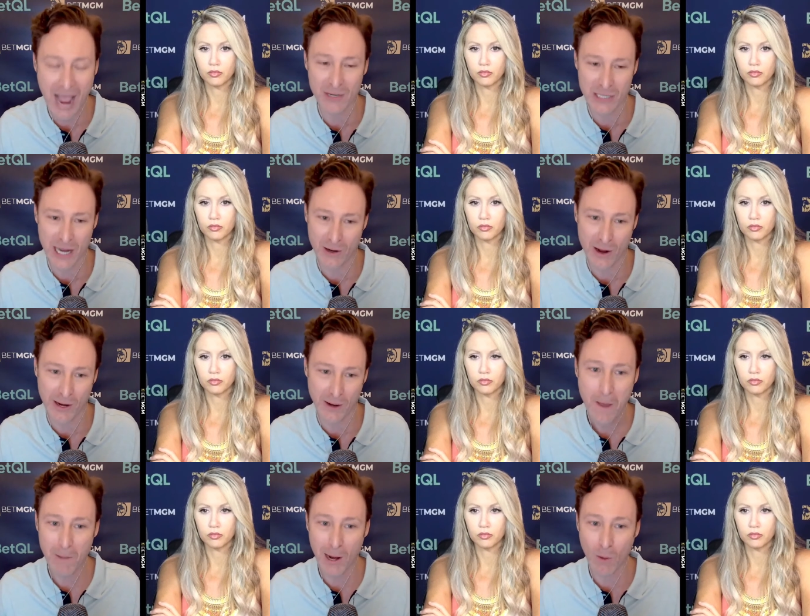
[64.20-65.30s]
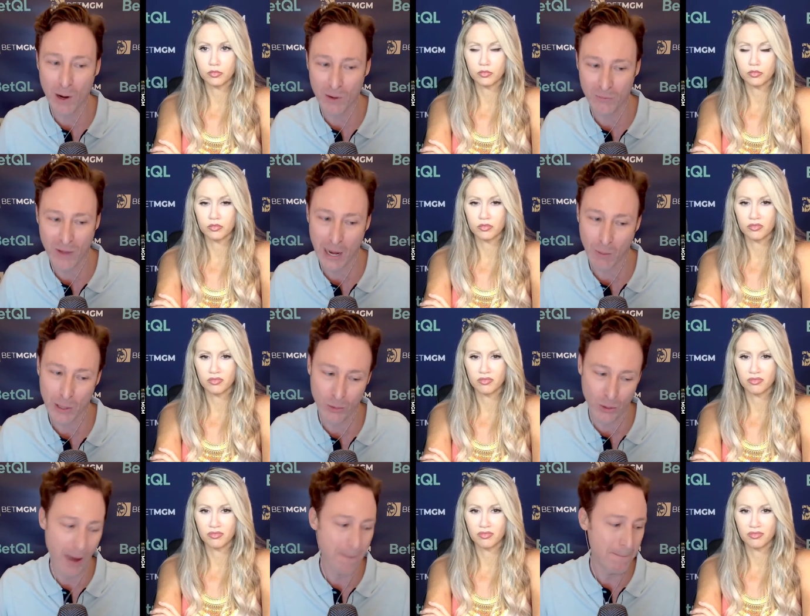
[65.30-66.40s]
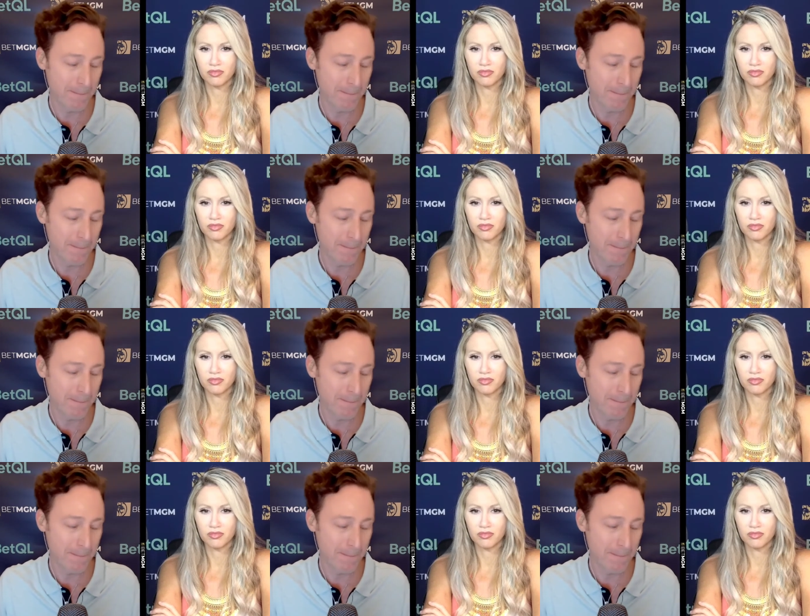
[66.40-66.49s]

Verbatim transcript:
Speaker 1: I have a take on it, but I wanted to find out what you thought.